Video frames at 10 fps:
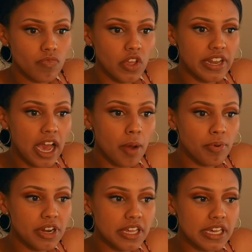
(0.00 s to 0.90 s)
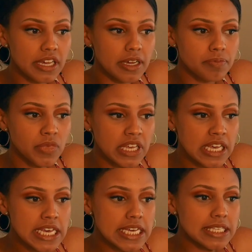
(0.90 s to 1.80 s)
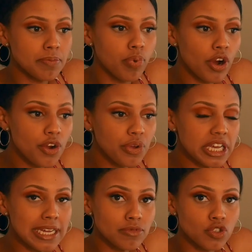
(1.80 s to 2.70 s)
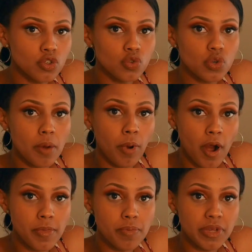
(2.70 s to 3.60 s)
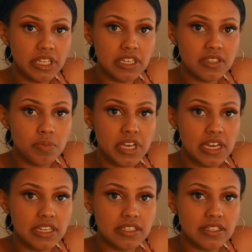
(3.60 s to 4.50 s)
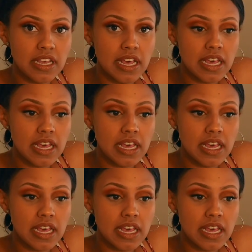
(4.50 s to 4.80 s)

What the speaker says: Net operating income is important when it comes to apartment buildings because